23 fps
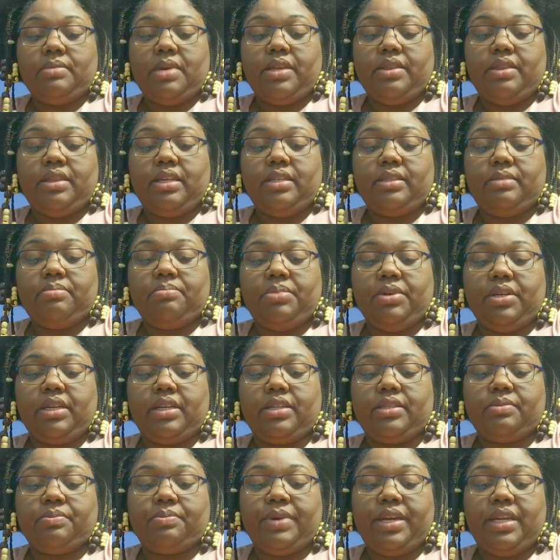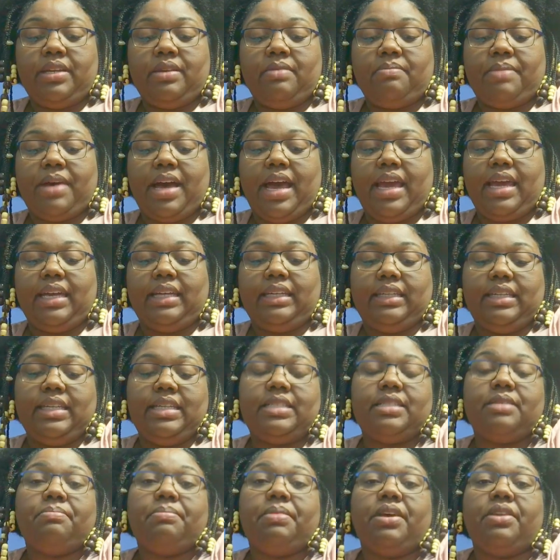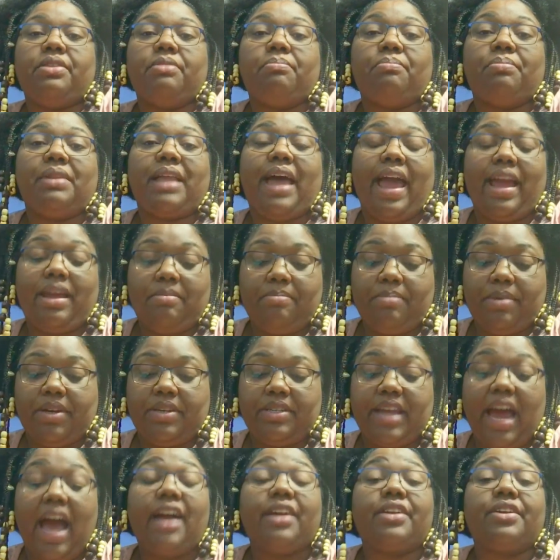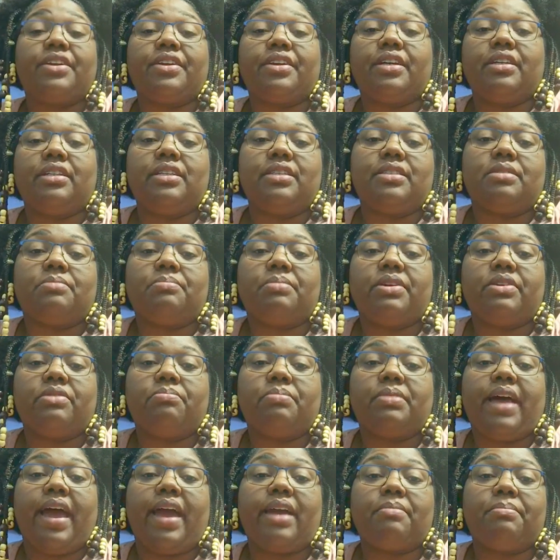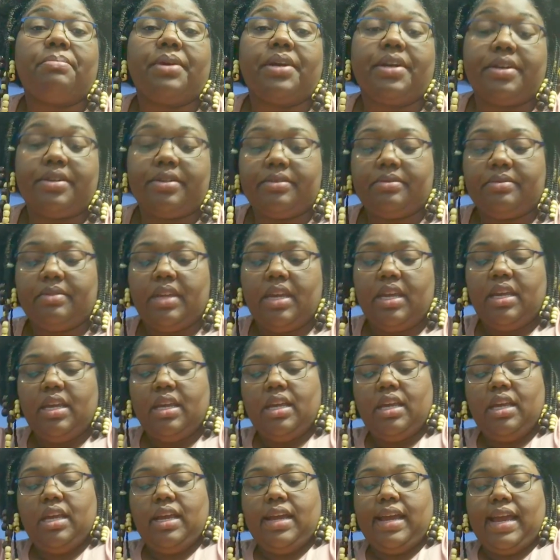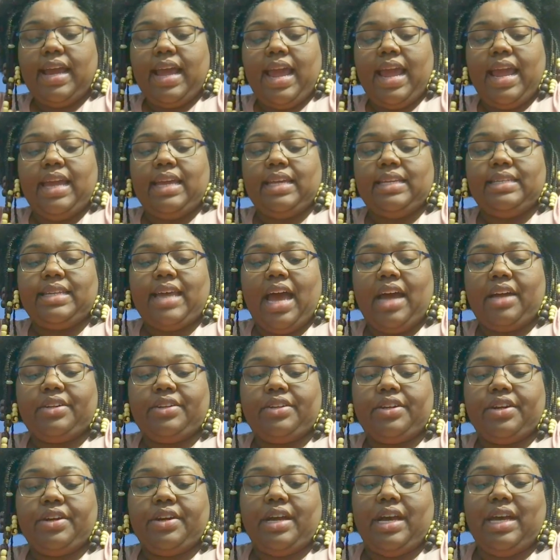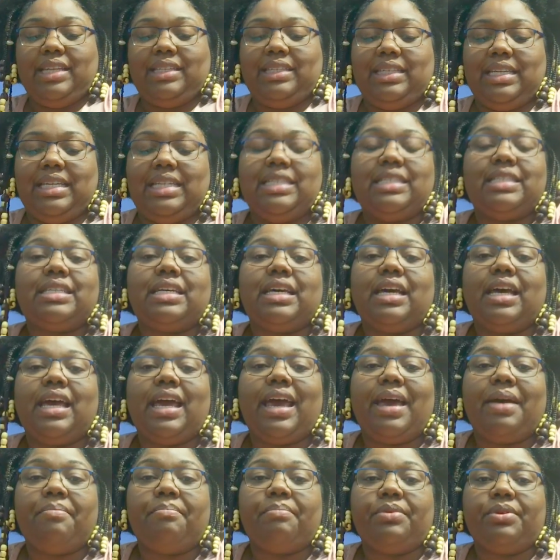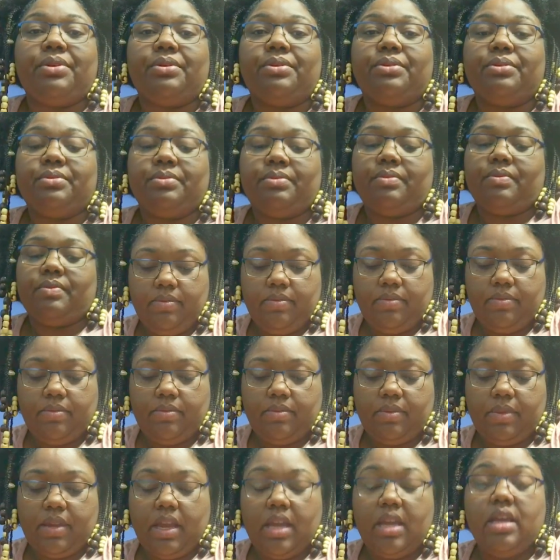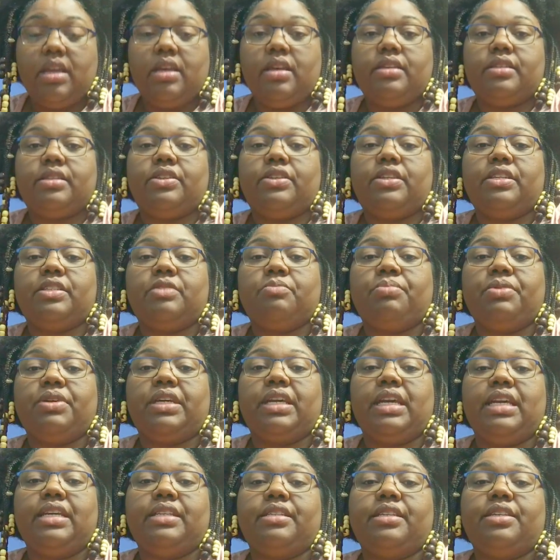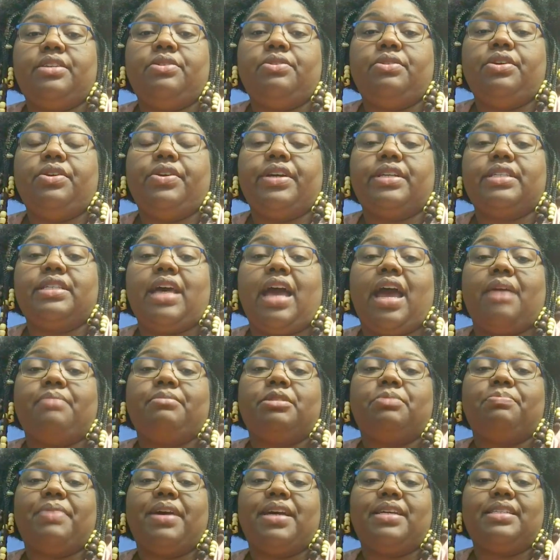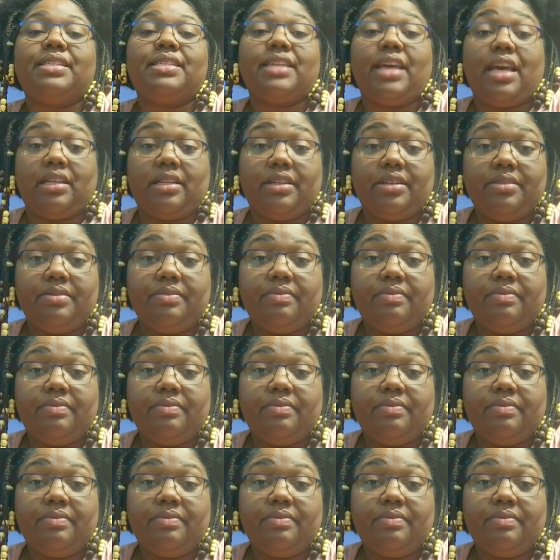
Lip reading: This book is written by Elizabeth Blackburn, Dr. Elizabeth Blackburn, and Dr. Elisa Epple. So, this book is a New York Times bestseller,